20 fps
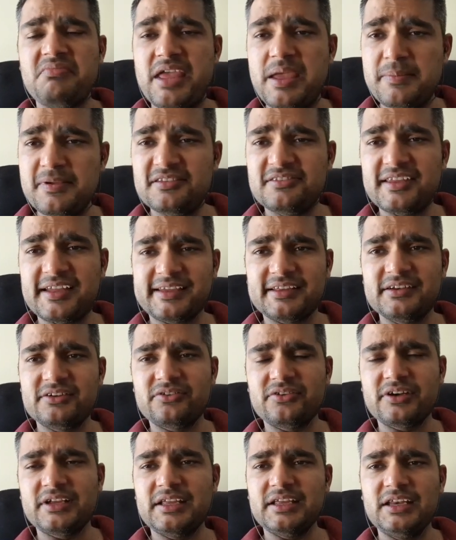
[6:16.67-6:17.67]
maybe
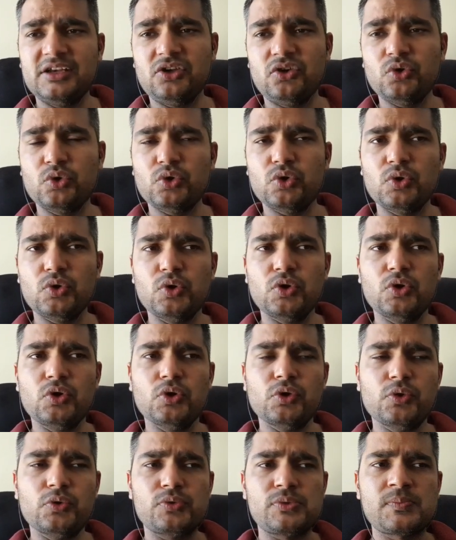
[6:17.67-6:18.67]
secondary
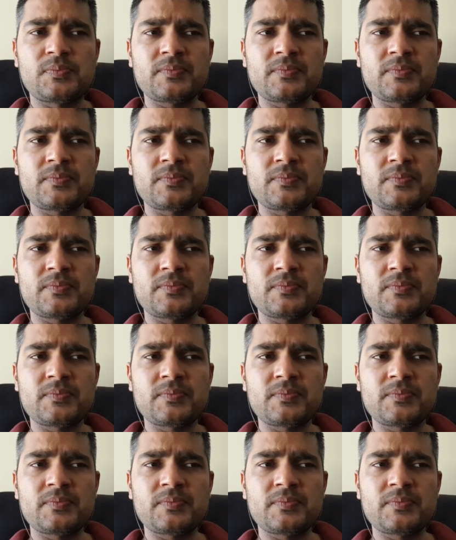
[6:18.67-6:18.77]
to